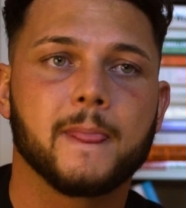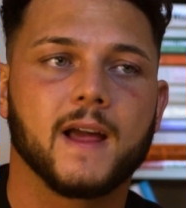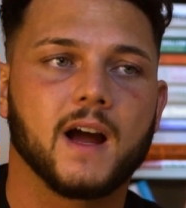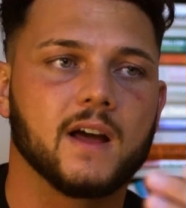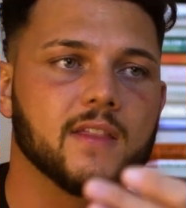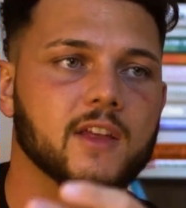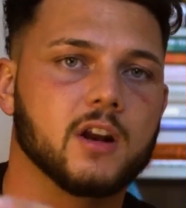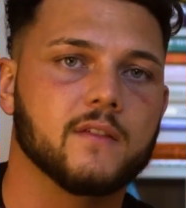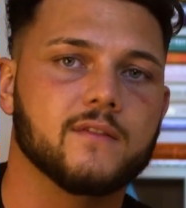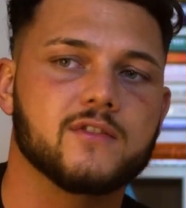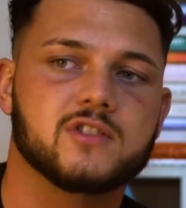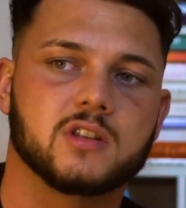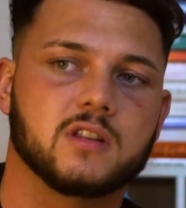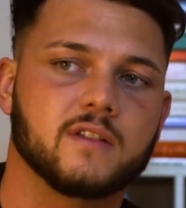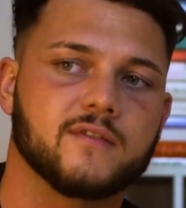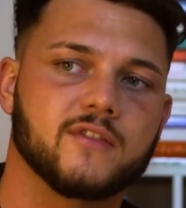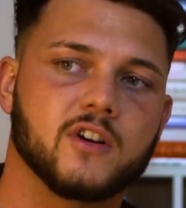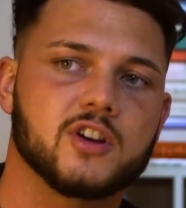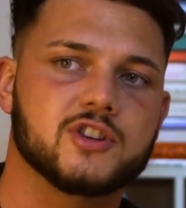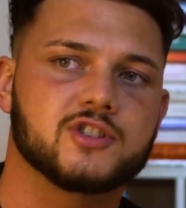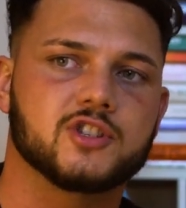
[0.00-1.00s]
And then obviously the
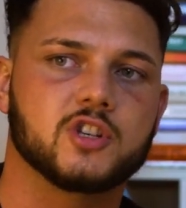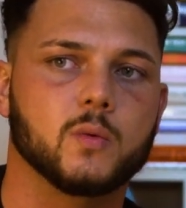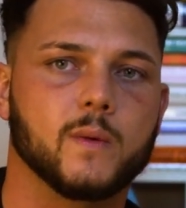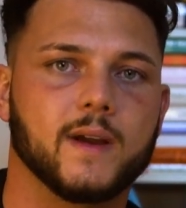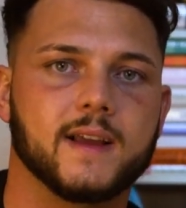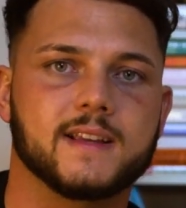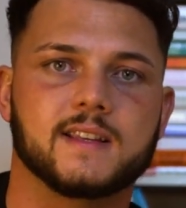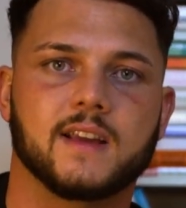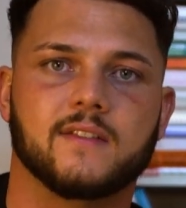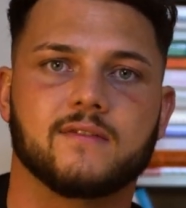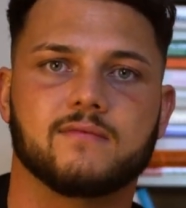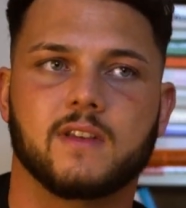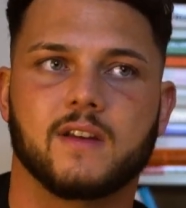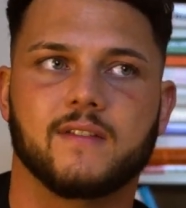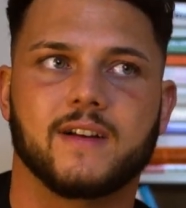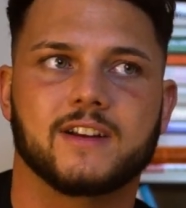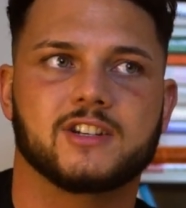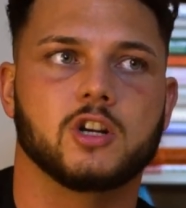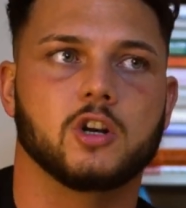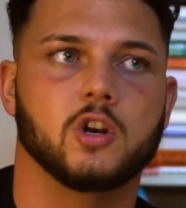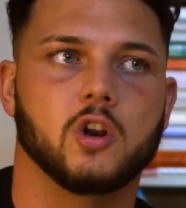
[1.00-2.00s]
first 2 weeks, they've
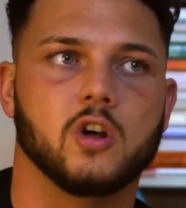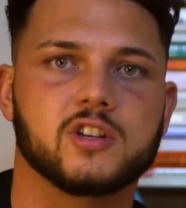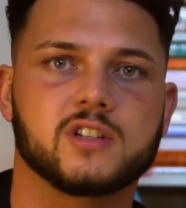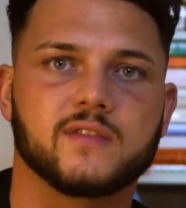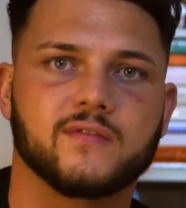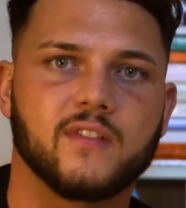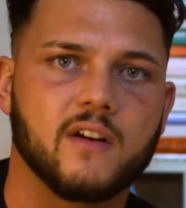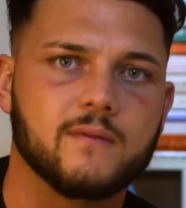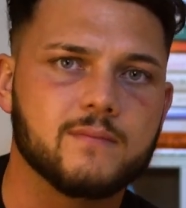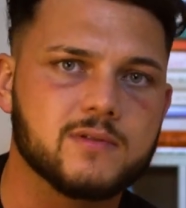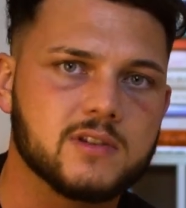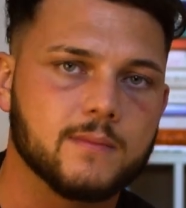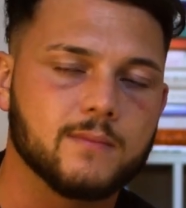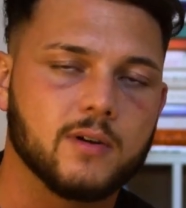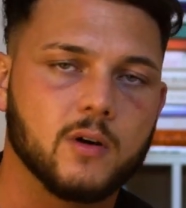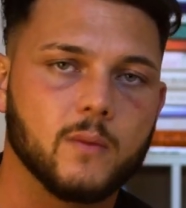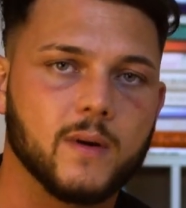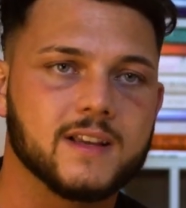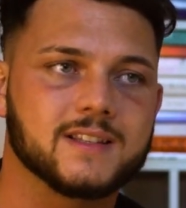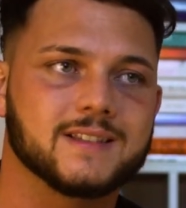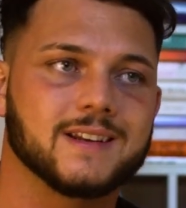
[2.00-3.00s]
actually lost 5%
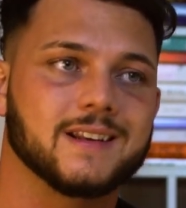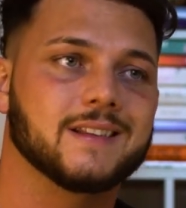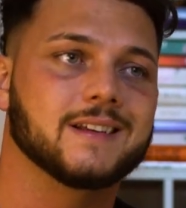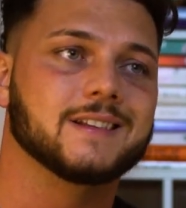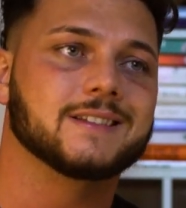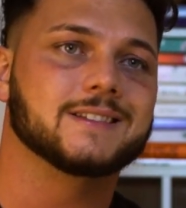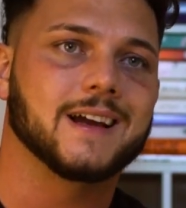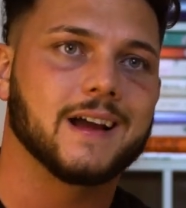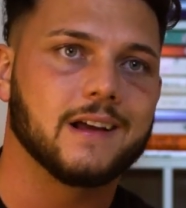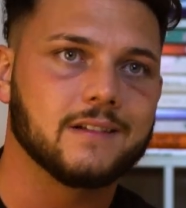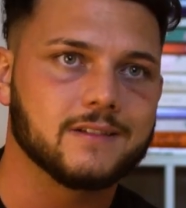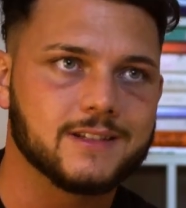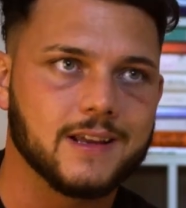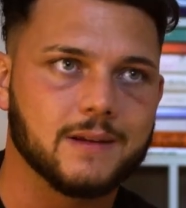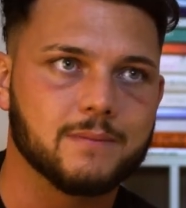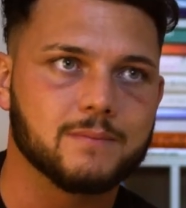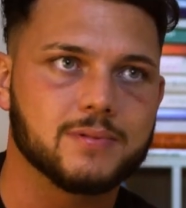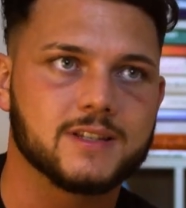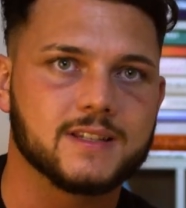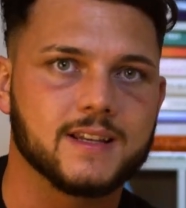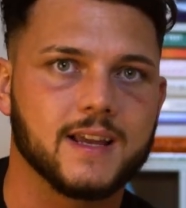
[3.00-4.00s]
per week, so then they're down
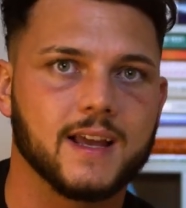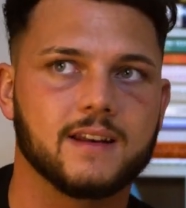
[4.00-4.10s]
10%,